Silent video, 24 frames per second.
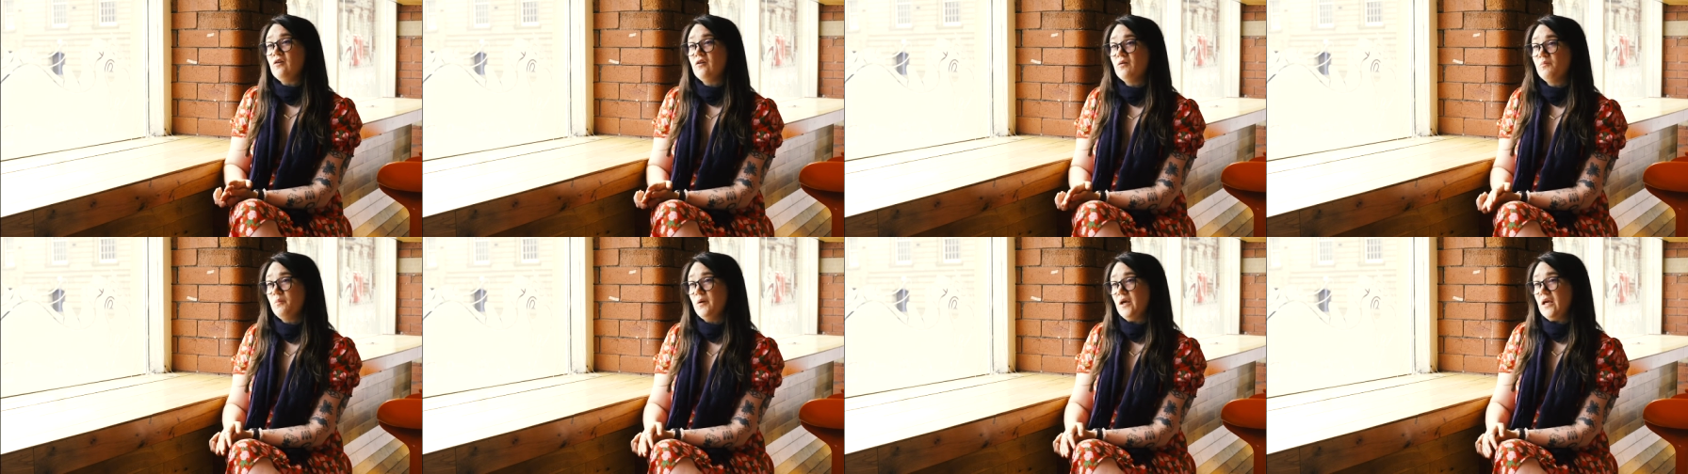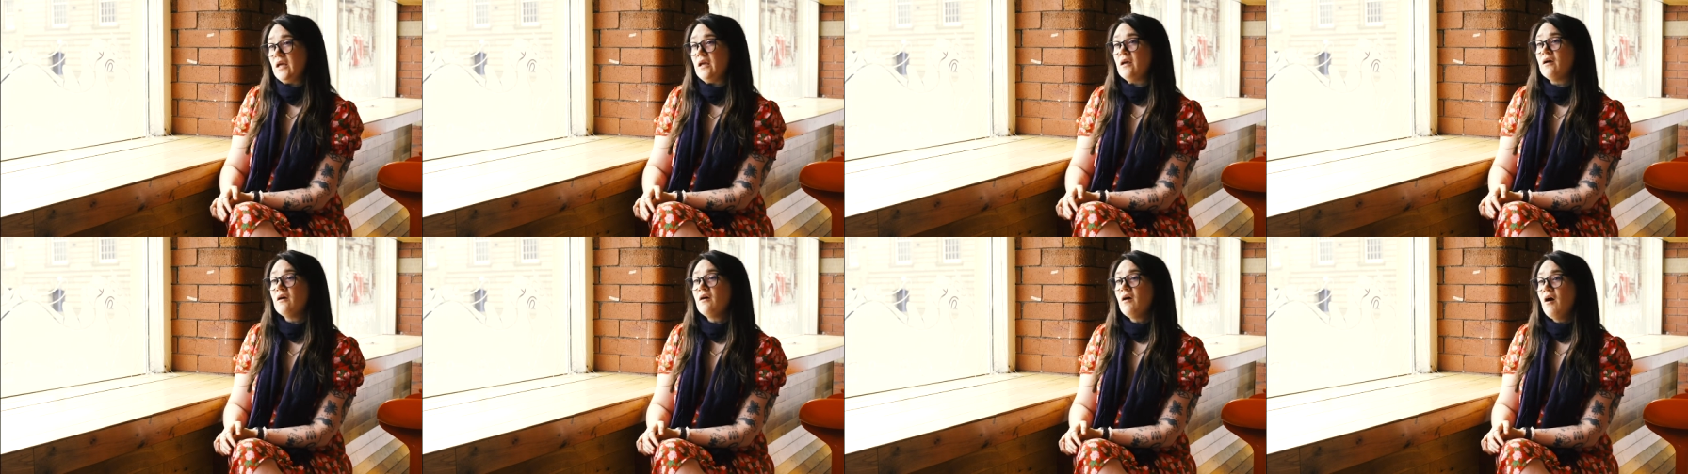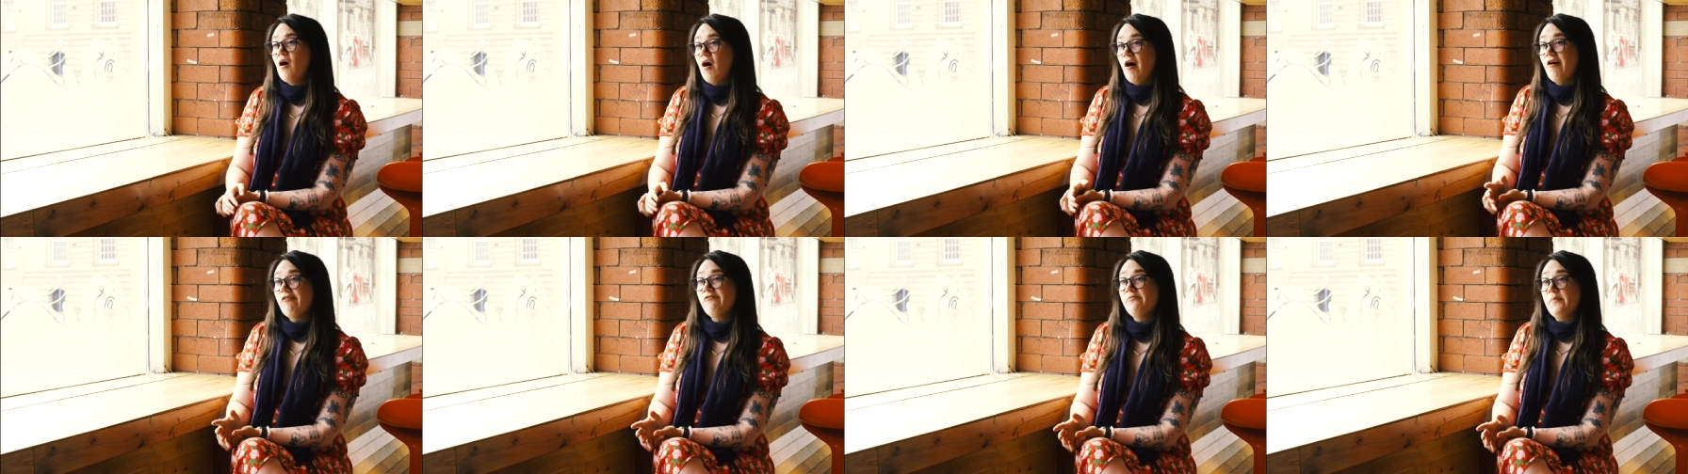can be
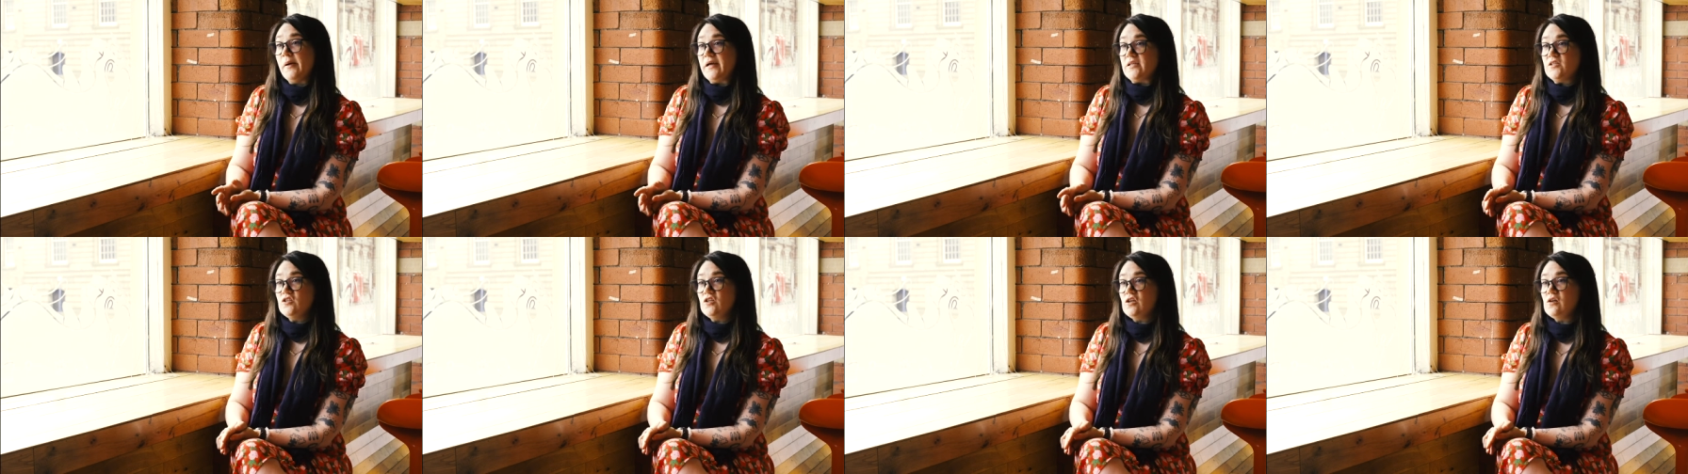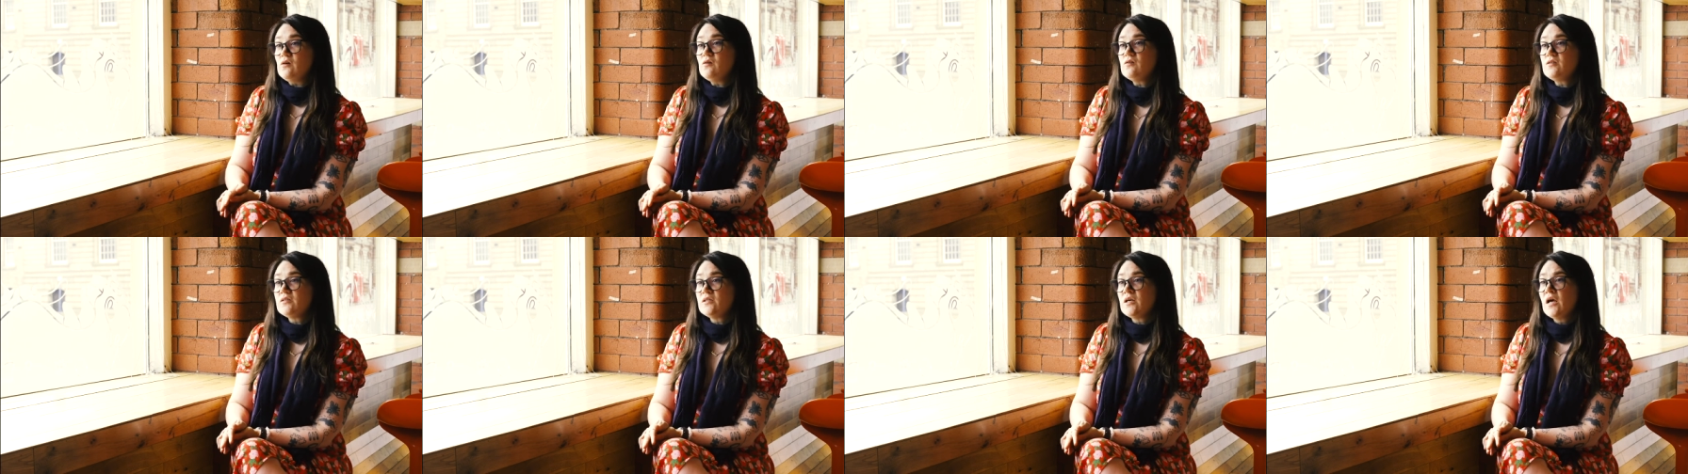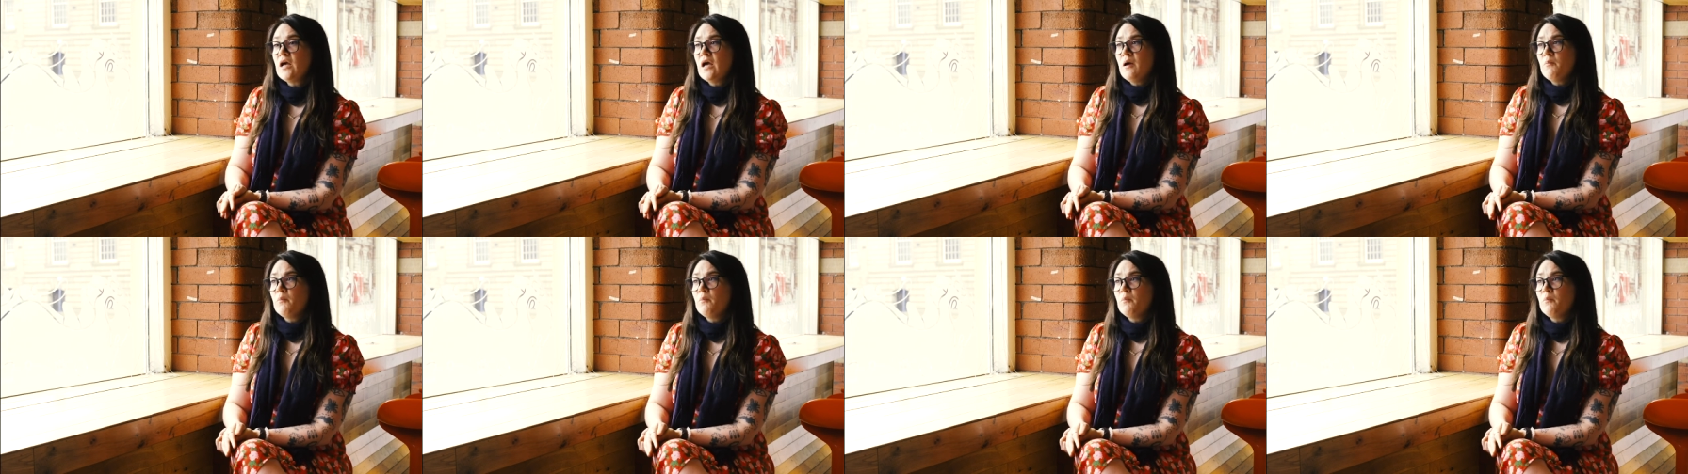of best use,